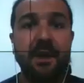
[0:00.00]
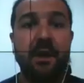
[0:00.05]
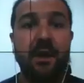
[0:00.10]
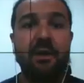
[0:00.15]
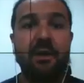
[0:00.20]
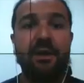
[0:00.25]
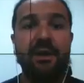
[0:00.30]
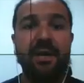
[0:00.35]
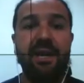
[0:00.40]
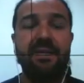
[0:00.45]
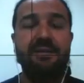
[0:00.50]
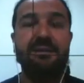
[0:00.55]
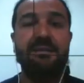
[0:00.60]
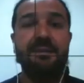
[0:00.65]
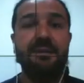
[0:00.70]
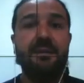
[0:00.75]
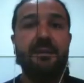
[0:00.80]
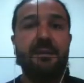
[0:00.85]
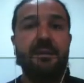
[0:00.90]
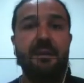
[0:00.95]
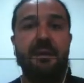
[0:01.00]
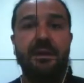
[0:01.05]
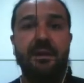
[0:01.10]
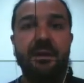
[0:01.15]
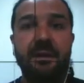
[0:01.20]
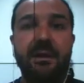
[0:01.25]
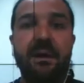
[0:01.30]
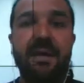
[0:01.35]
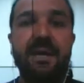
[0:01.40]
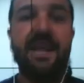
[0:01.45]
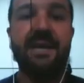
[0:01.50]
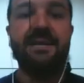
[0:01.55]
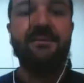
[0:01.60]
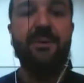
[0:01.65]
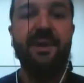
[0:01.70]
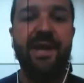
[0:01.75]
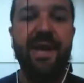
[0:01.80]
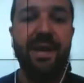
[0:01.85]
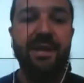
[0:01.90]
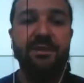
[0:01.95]
Oh, yes. Yes, we
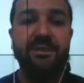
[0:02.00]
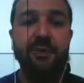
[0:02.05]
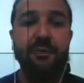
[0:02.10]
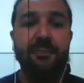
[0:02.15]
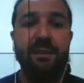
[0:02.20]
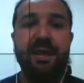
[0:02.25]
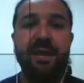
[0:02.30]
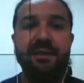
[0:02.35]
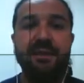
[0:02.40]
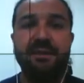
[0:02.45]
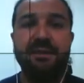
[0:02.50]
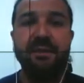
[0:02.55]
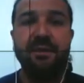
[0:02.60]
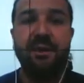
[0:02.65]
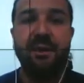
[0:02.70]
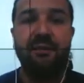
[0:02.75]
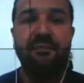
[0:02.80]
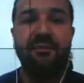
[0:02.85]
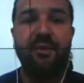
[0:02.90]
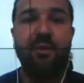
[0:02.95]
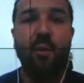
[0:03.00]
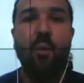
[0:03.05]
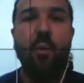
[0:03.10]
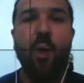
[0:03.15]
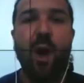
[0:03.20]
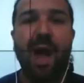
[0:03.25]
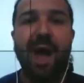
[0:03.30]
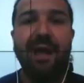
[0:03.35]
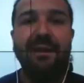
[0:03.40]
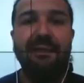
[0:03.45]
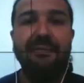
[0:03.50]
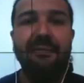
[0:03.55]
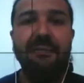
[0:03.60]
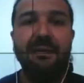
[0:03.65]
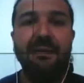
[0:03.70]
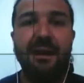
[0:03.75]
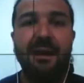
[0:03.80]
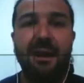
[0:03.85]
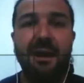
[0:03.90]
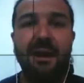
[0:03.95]
can. So because of the wide
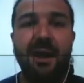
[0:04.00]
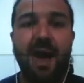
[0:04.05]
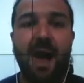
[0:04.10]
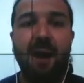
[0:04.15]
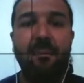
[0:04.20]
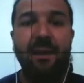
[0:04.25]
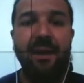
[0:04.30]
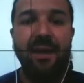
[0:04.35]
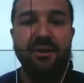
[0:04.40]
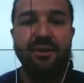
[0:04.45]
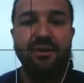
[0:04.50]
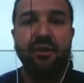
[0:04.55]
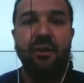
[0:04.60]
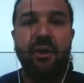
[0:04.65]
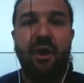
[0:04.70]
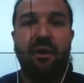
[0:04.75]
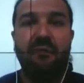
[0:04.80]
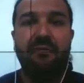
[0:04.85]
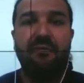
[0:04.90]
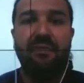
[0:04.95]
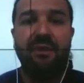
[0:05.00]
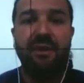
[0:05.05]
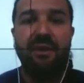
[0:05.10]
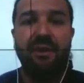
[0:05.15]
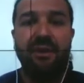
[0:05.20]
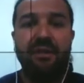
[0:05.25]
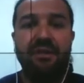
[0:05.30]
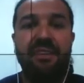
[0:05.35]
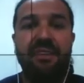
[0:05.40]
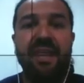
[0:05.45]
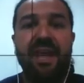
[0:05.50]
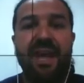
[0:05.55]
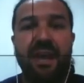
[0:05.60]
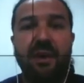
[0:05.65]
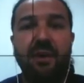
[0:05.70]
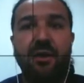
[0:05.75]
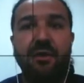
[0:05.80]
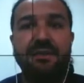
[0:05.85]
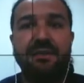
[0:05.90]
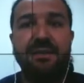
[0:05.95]
aperture of the
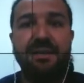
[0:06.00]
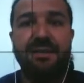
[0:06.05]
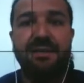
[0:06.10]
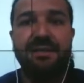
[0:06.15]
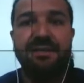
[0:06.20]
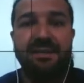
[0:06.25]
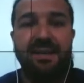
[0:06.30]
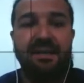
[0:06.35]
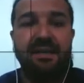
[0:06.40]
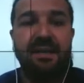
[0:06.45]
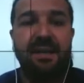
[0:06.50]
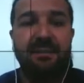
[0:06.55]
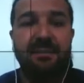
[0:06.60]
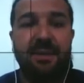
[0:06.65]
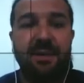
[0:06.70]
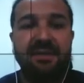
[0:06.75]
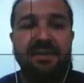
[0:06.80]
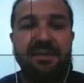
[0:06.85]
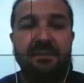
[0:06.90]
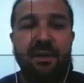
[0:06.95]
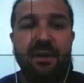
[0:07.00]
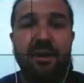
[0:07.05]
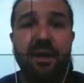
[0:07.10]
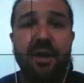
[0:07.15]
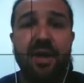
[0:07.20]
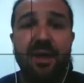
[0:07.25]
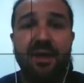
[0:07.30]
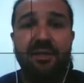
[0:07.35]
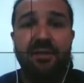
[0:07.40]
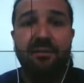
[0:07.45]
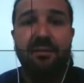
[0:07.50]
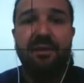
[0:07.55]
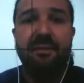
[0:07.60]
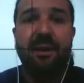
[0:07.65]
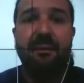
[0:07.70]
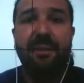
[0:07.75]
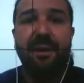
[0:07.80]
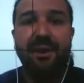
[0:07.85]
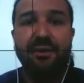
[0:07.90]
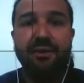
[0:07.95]
Echoes, it's certainly possible. The beam
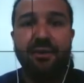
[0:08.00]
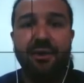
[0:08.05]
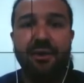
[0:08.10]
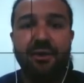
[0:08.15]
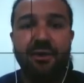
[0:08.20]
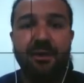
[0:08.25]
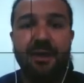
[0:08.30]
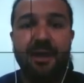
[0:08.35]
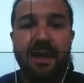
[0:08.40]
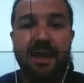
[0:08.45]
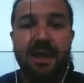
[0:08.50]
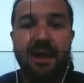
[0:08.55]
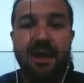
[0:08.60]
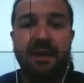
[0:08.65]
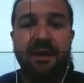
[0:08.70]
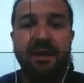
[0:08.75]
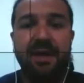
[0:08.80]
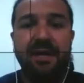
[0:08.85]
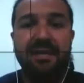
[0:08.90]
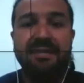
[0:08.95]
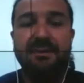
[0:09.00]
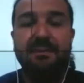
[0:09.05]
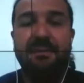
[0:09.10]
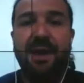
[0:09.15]
aperture is